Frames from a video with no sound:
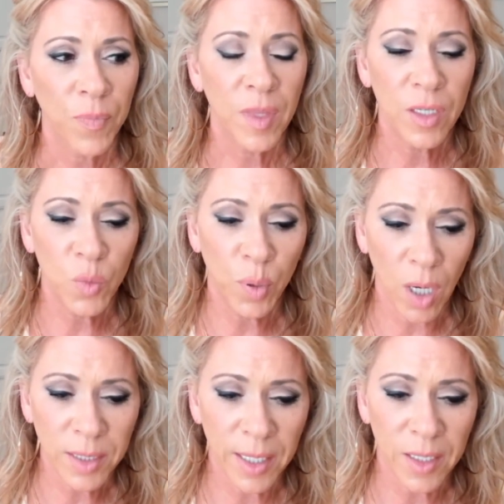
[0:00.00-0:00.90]
this
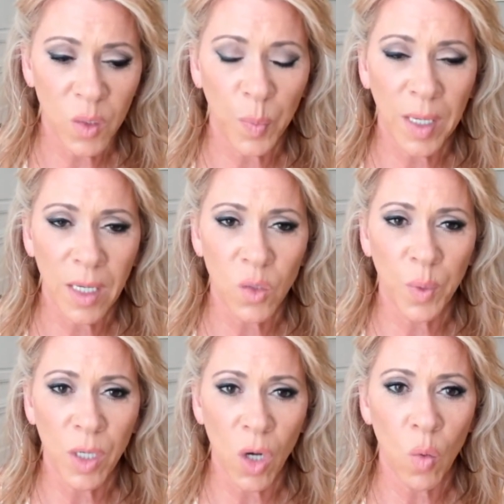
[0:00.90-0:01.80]
process because
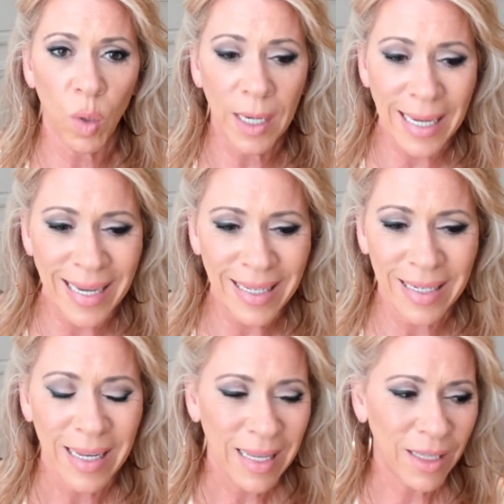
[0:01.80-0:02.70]
we know
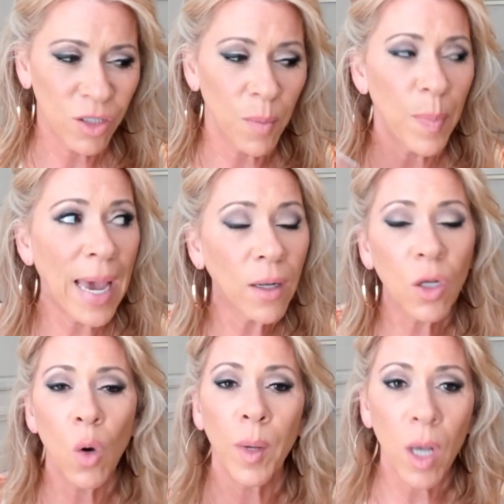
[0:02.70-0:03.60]
there's a battle
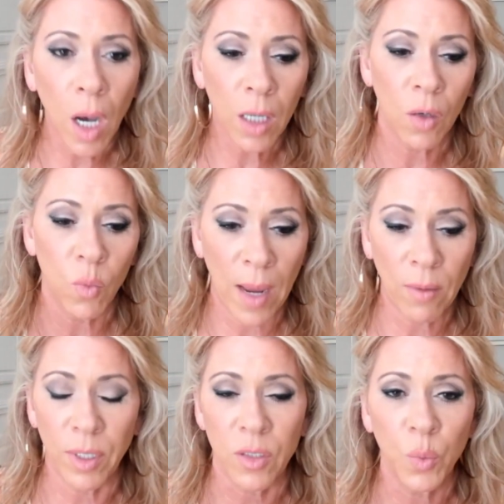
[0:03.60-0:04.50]
going on
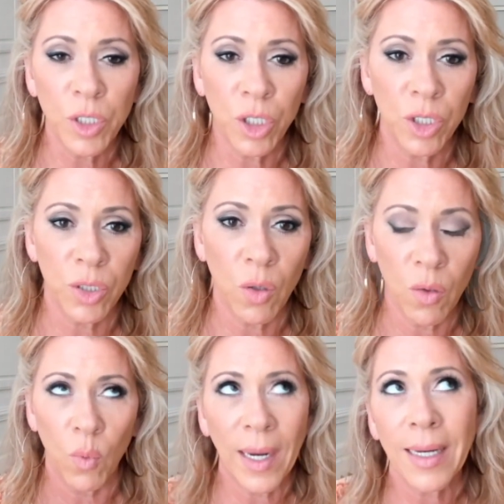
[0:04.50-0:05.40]
around us. We just
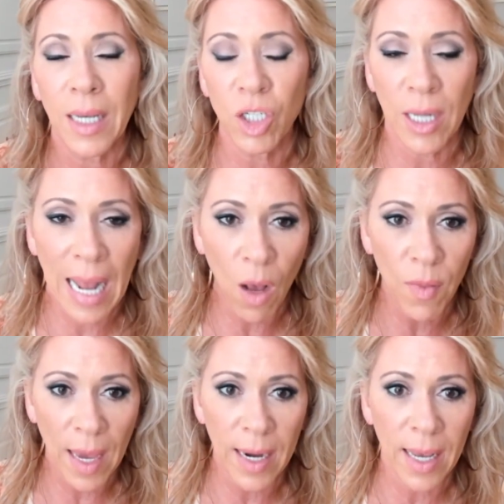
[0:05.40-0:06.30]
don't recognize yet how
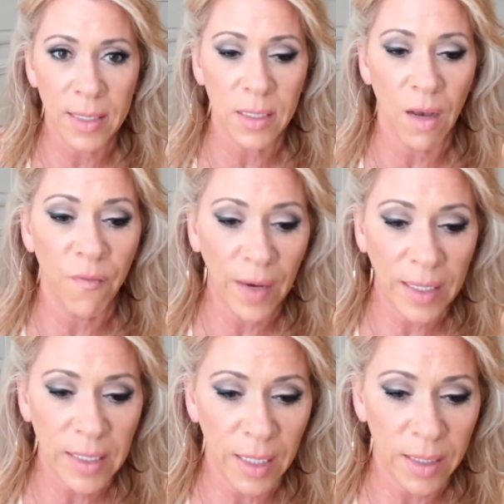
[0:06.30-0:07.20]
that has
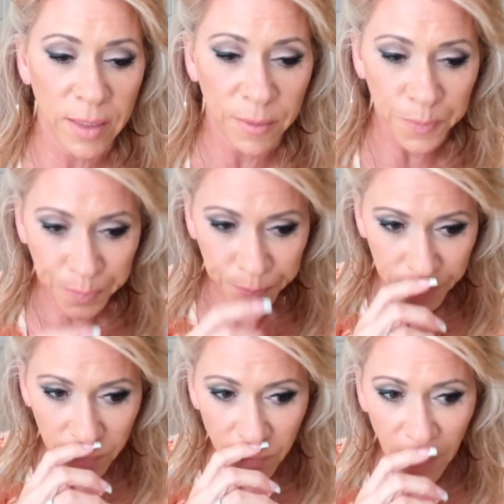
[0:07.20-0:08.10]
affected us.
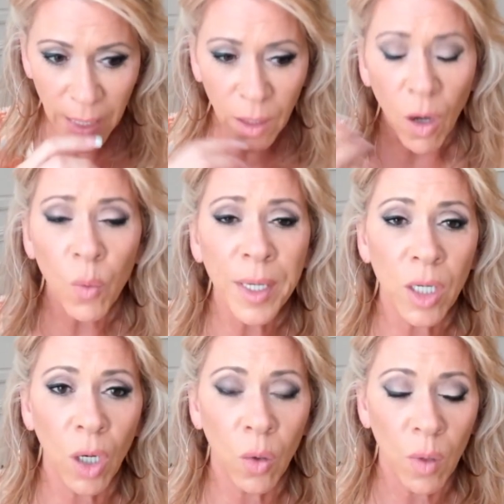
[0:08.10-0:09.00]
And all we
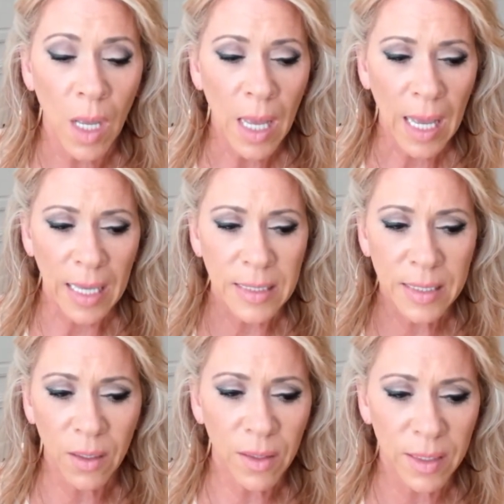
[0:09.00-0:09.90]
know
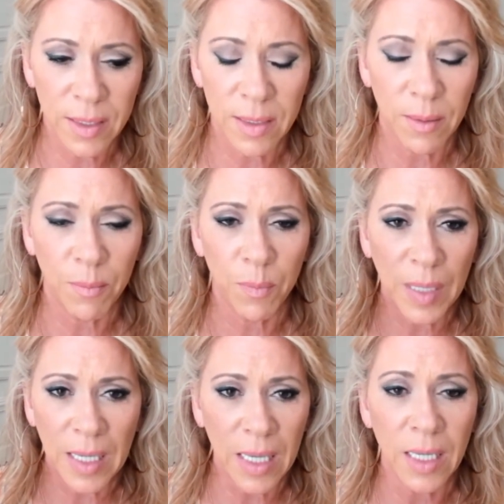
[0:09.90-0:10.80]
until this
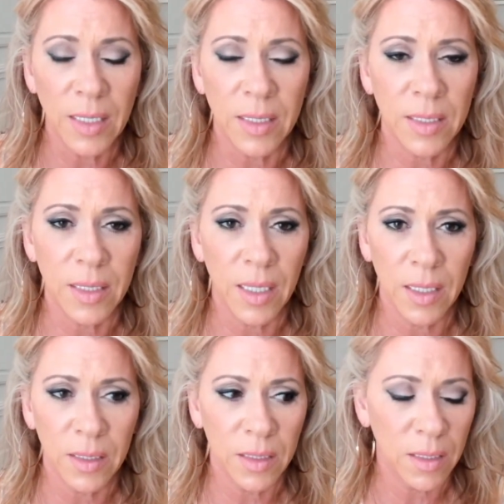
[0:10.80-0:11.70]
begins
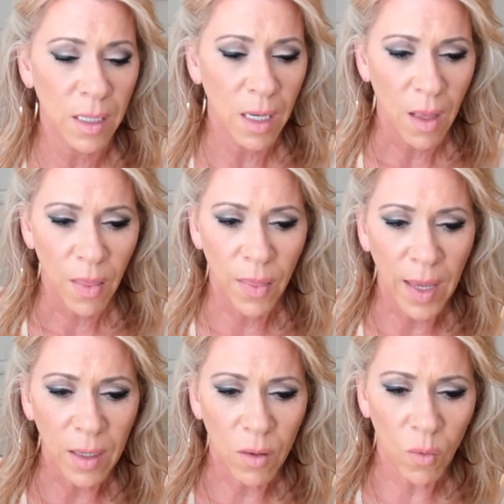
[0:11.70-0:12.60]
is
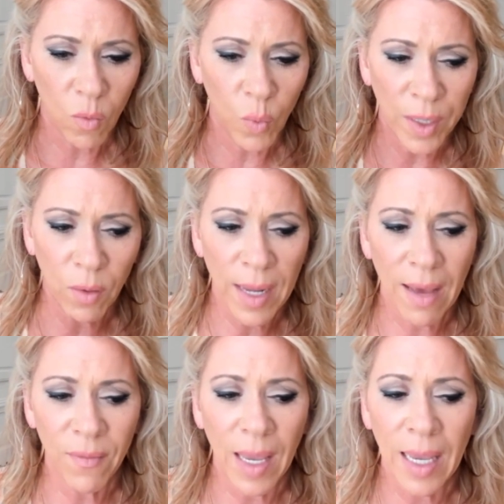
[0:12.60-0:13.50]
that we don't
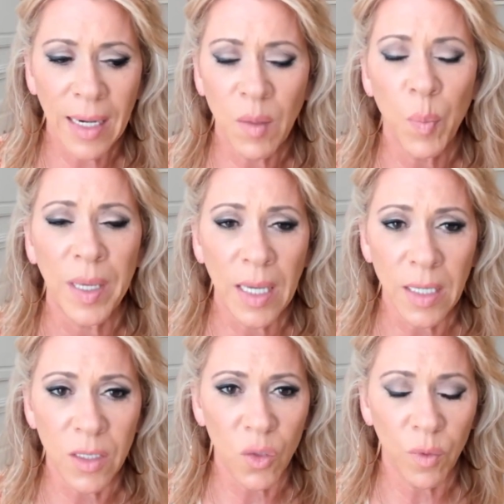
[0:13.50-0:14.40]
have any
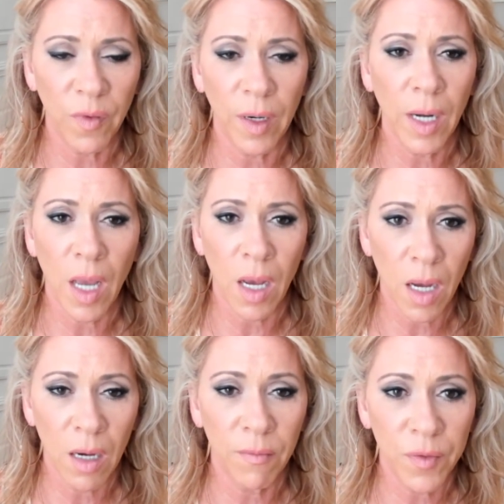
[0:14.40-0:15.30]
peace. We're very
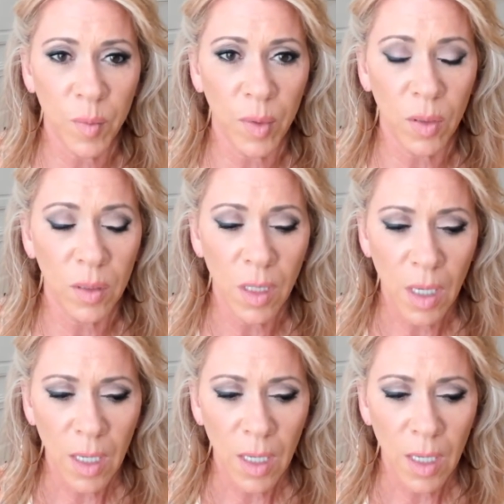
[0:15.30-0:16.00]
uncomfortable.